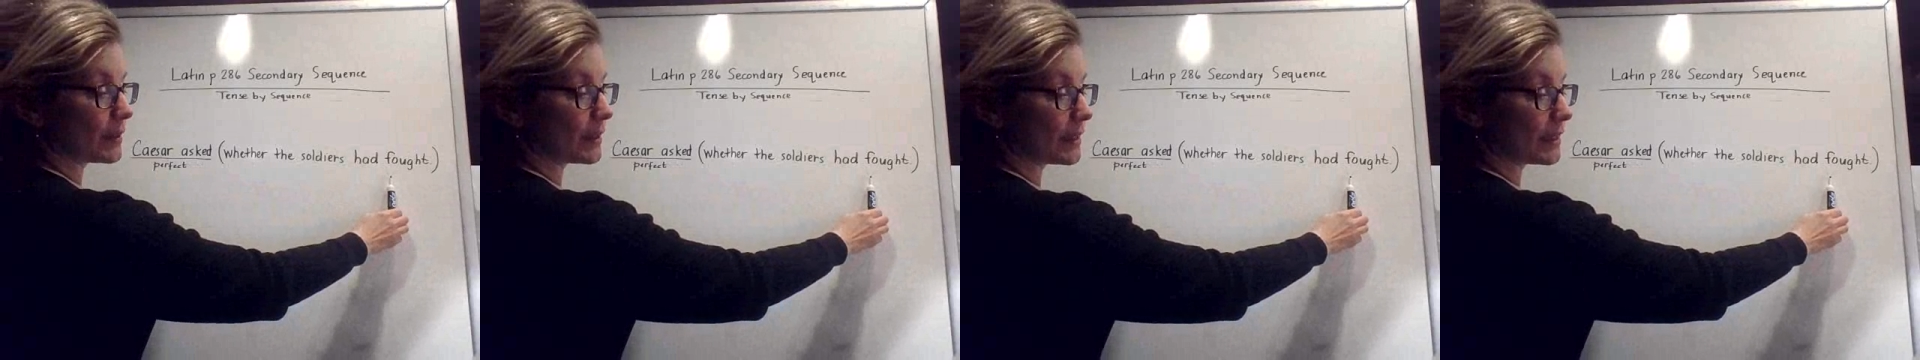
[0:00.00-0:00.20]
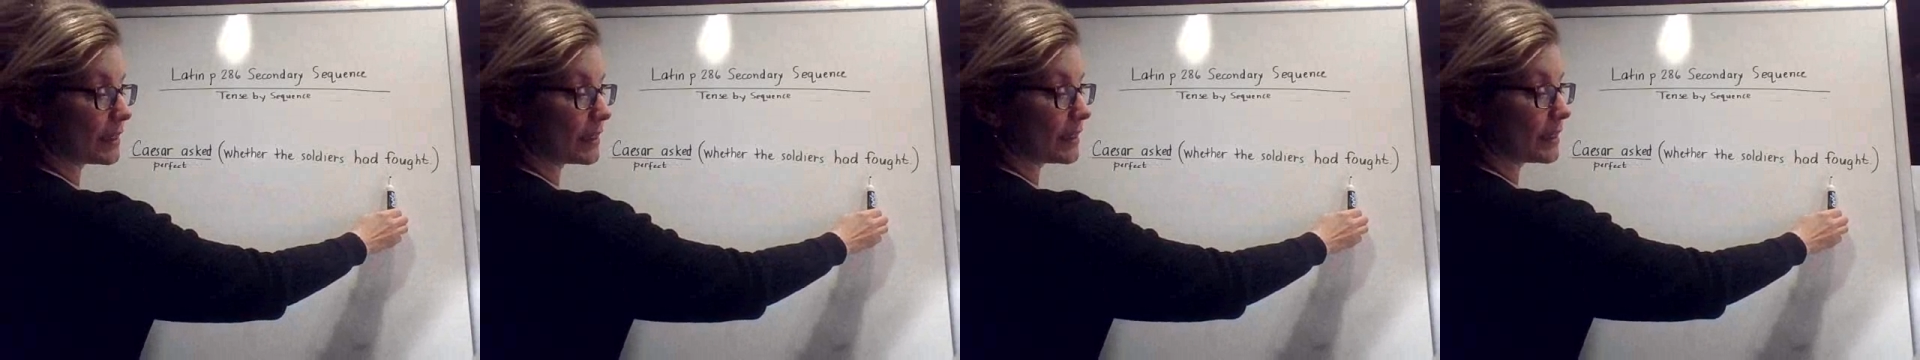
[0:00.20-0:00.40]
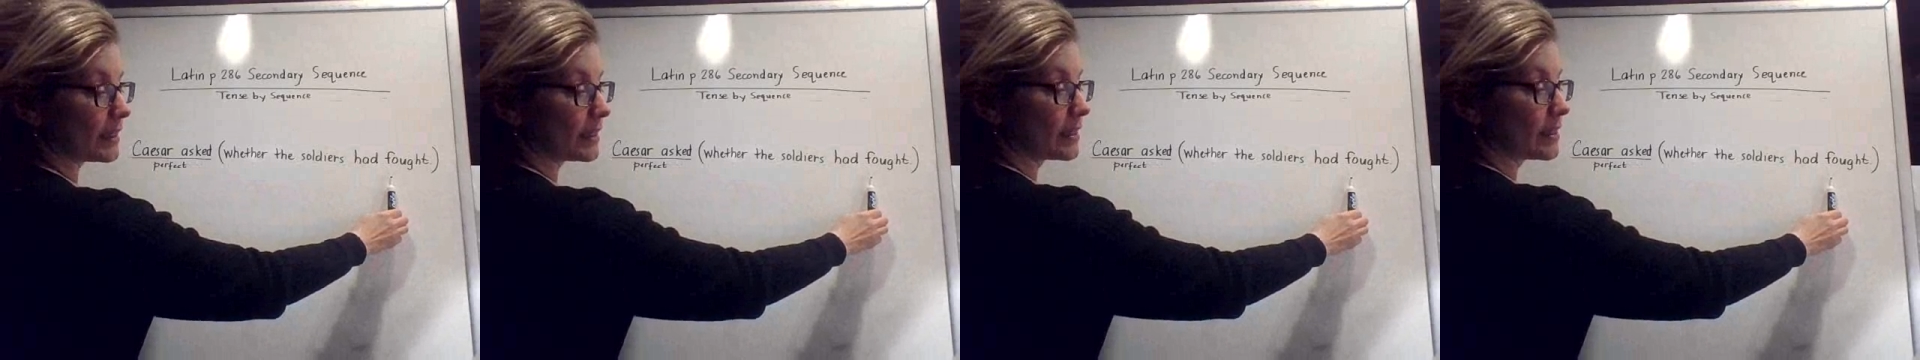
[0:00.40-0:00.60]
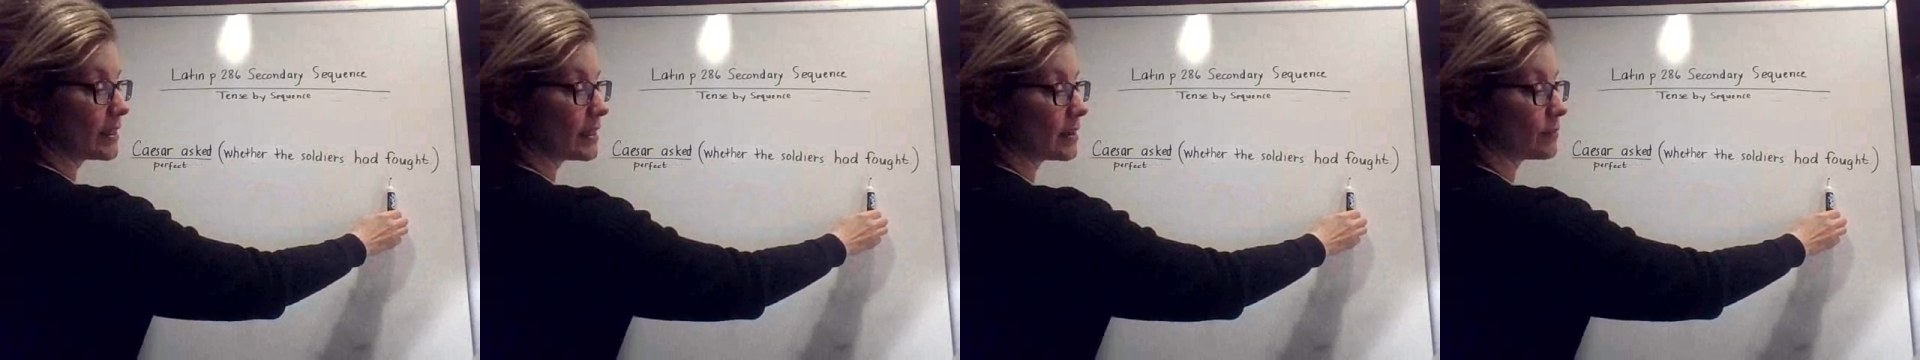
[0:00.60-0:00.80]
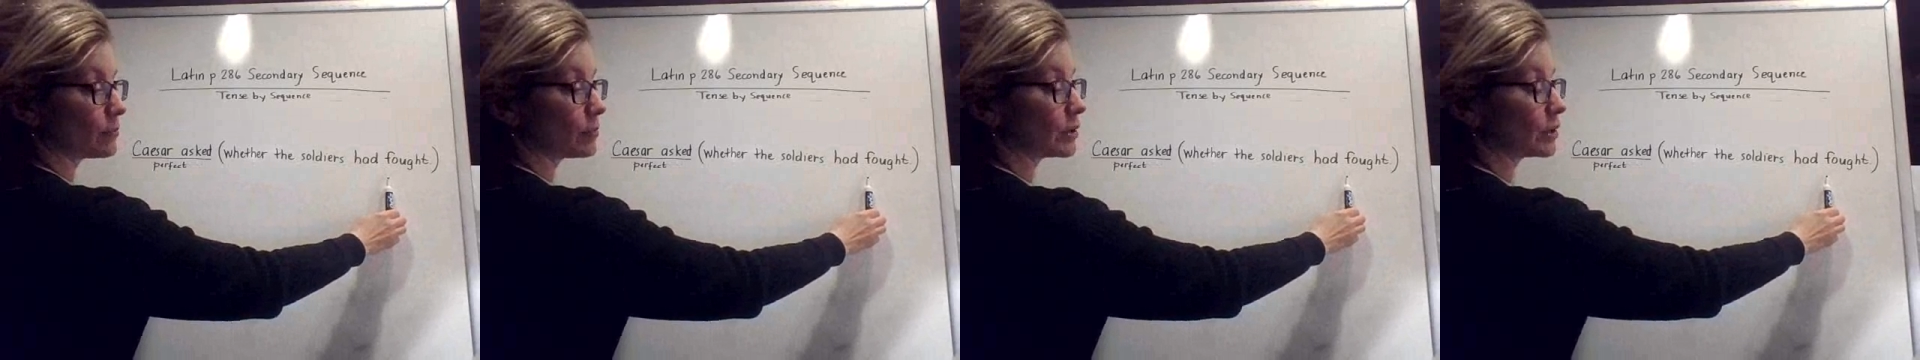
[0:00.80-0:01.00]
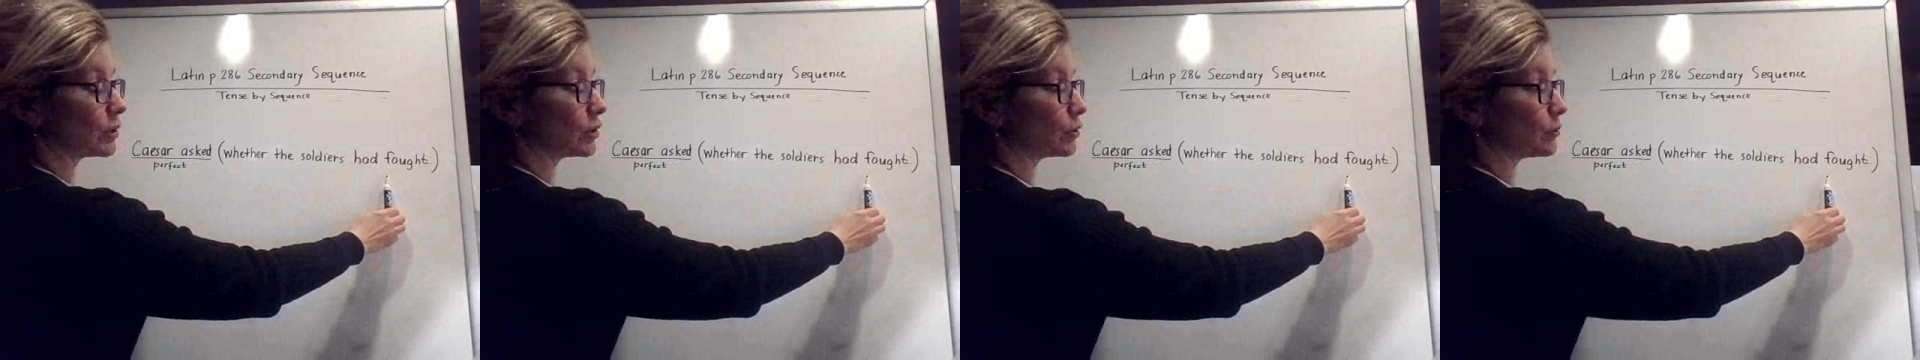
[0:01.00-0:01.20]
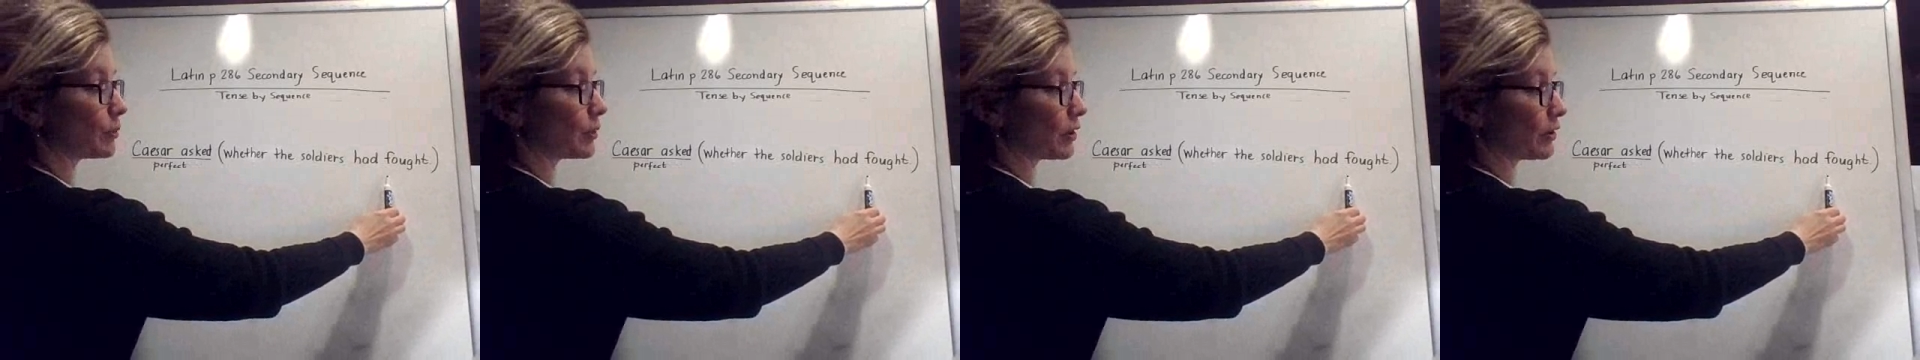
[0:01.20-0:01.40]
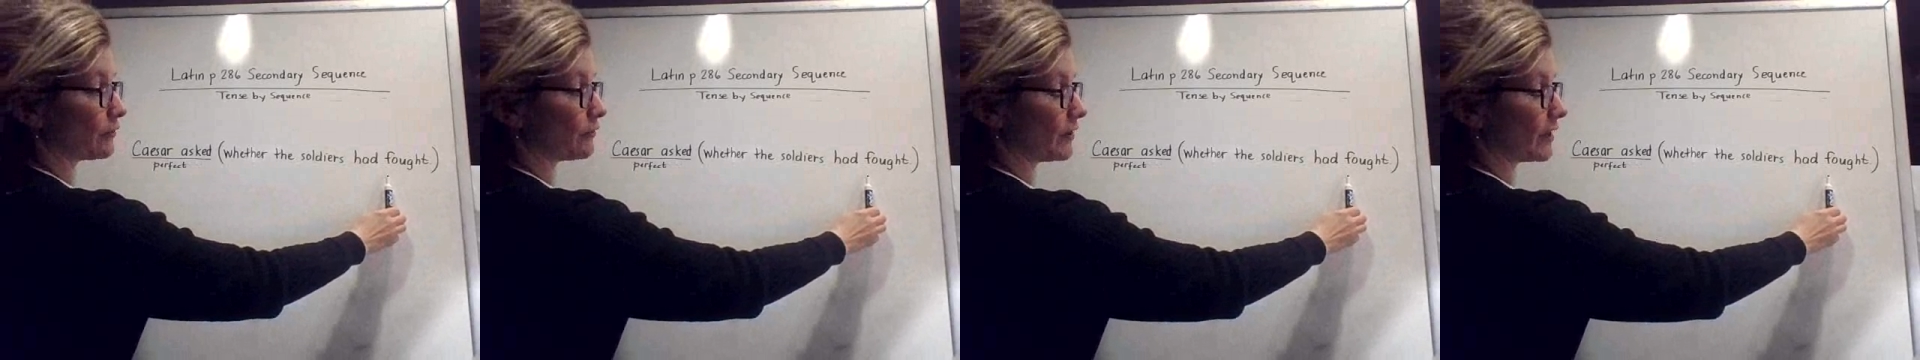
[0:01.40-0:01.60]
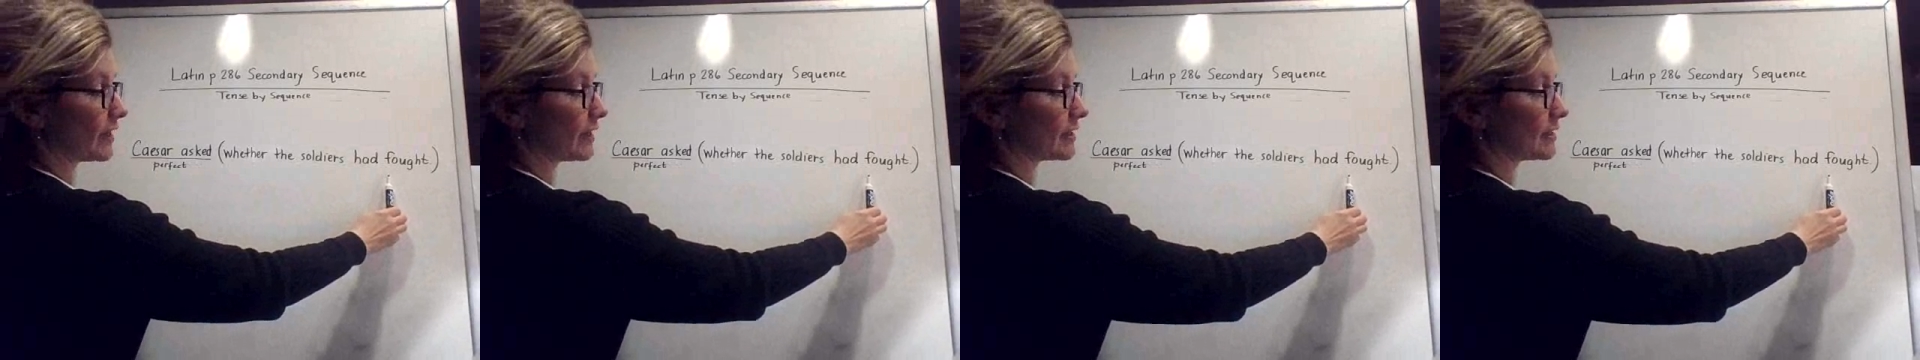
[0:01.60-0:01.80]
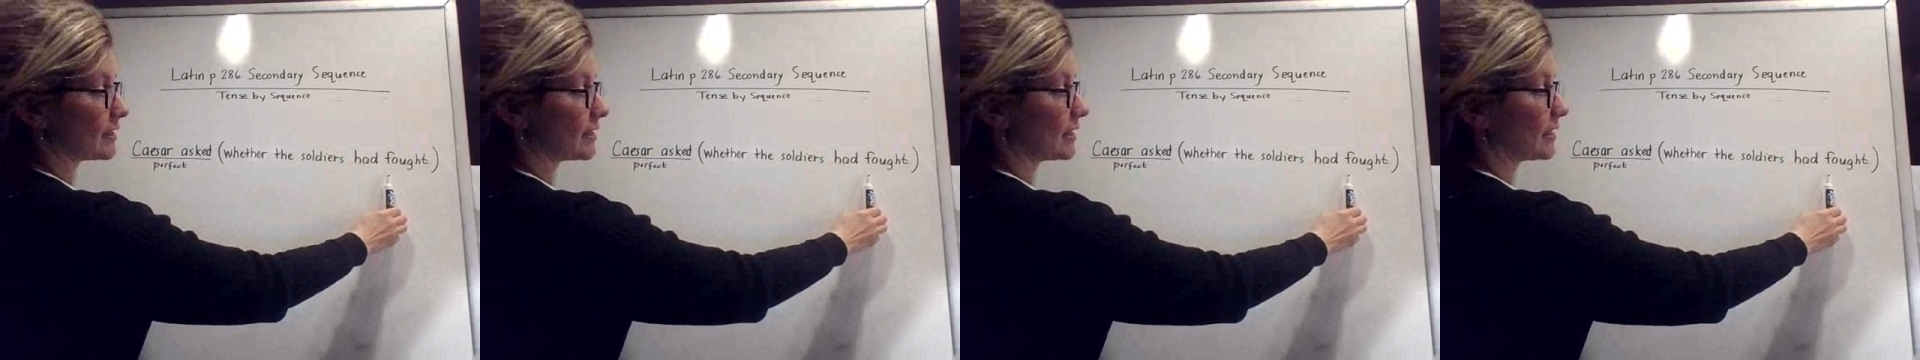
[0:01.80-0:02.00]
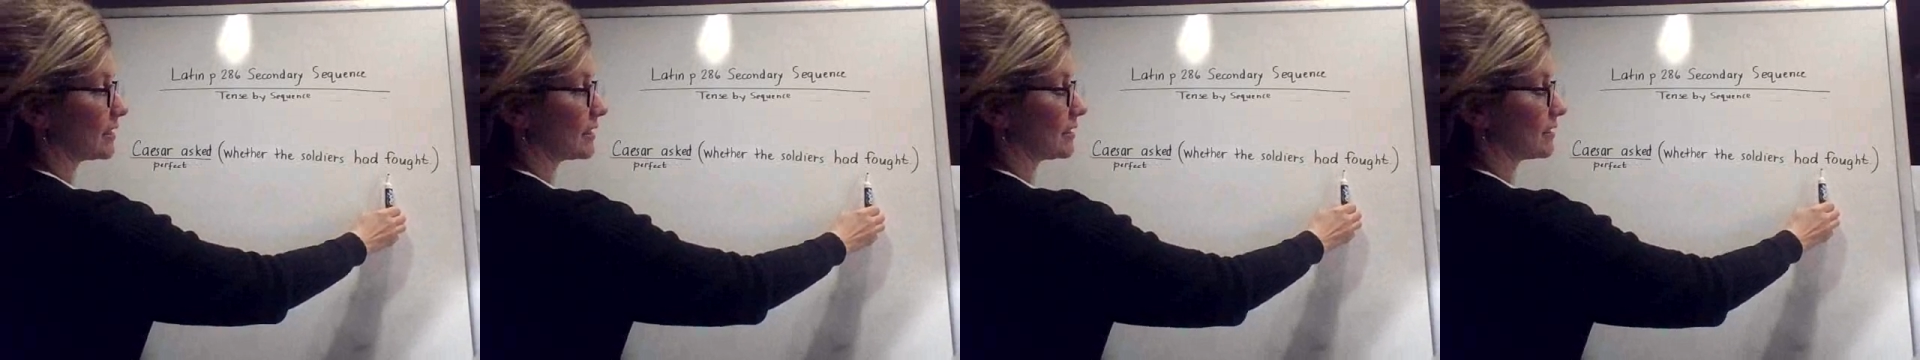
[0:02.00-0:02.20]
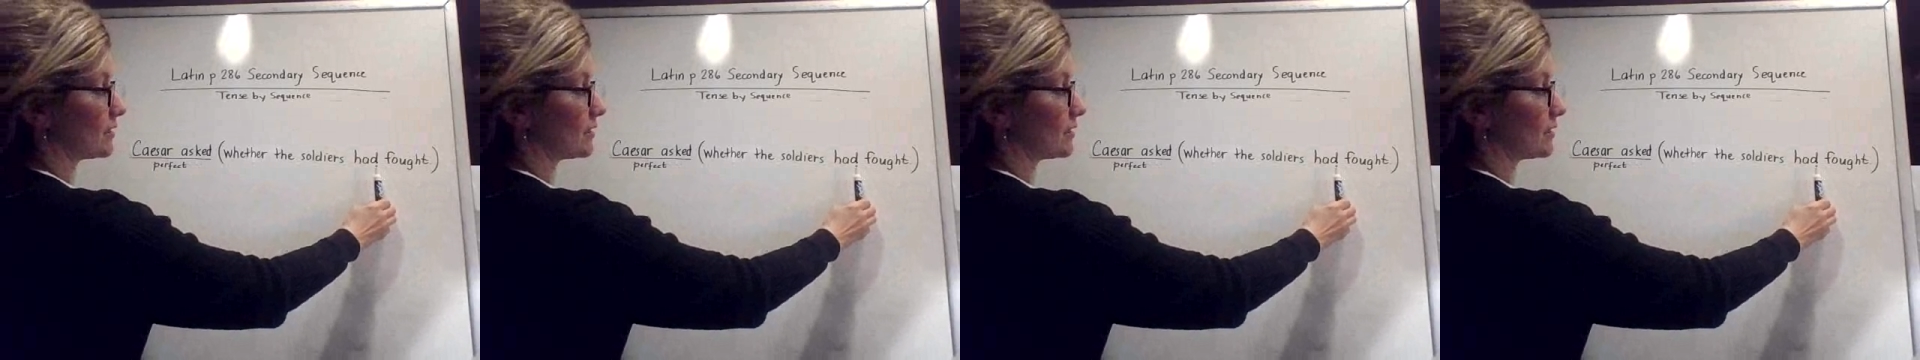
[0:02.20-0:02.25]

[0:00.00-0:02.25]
be pluperfect.